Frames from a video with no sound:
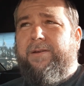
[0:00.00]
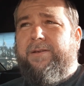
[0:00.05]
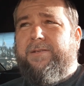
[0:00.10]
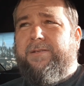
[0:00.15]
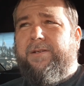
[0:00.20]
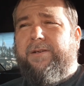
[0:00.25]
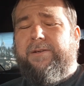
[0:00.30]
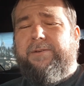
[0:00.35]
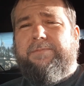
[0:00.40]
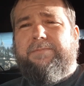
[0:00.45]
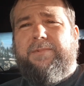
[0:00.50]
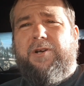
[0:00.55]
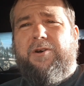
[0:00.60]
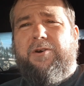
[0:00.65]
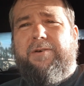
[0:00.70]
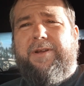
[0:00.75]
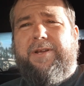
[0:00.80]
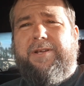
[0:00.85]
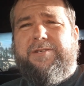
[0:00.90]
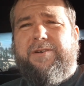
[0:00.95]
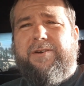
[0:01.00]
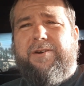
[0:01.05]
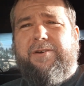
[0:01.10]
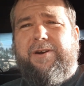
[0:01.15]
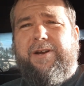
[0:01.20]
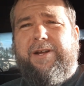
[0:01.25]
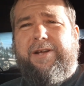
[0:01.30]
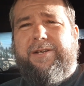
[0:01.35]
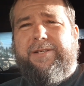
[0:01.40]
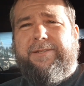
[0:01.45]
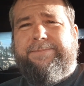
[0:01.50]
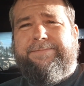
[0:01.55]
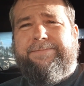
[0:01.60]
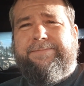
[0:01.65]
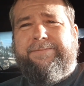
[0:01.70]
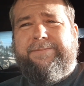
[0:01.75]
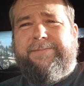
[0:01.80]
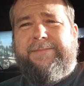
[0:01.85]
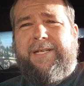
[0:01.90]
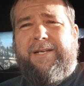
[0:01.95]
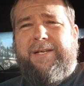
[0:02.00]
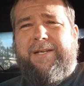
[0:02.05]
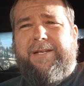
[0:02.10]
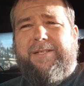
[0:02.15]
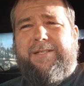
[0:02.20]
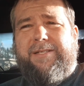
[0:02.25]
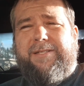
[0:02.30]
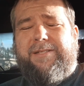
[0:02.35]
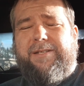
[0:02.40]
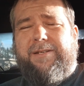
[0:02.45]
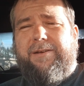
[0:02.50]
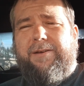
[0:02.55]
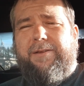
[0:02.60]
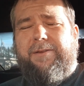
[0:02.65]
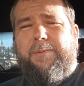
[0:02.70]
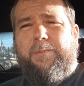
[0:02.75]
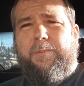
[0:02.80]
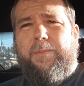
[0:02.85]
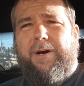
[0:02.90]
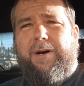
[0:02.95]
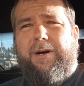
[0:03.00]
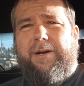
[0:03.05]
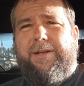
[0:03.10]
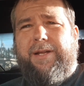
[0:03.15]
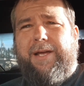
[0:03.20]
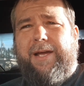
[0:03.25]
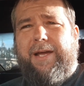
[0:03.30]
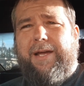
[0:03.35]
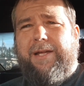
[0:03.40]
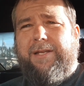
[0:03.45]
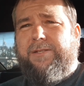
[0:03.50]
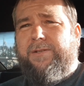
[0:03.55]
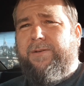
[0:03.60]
So colonies are great. Just another mod to add